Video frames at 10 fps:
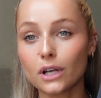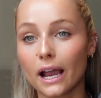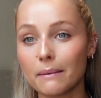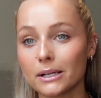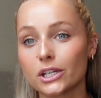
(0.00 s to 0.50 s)
I
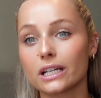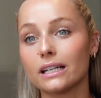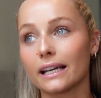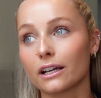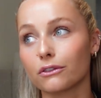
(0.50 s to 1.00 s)
am actually going to
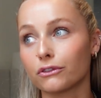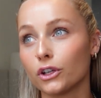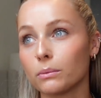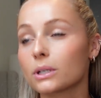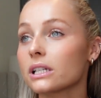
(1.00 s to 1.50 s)
link a
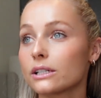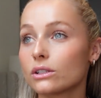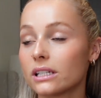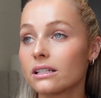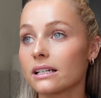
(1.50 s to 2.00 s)
few because I
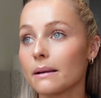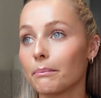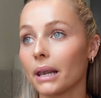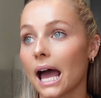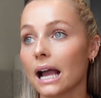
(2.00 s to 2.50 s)
did see a
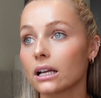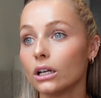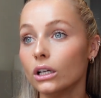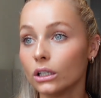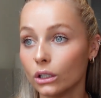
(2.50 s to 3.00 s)
black
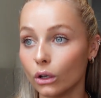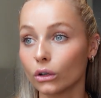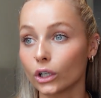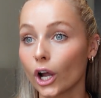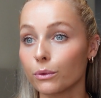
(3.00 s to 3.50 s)

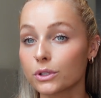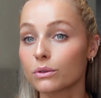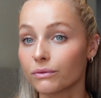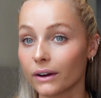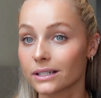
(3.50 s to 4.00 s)
long coat which
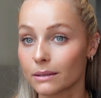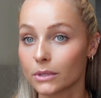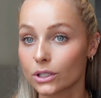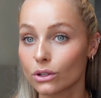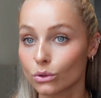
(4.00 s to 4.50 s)
was very similar
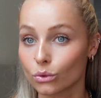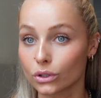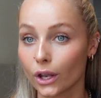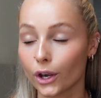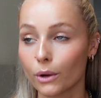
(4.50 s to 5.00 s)
to the Source
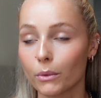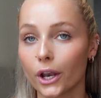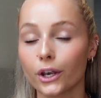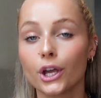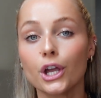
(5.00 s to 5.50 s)
Unknown
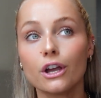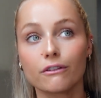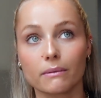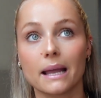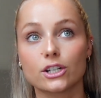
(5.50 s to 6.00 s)
one
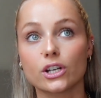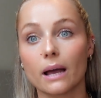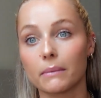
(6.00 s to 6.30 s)
from H&M.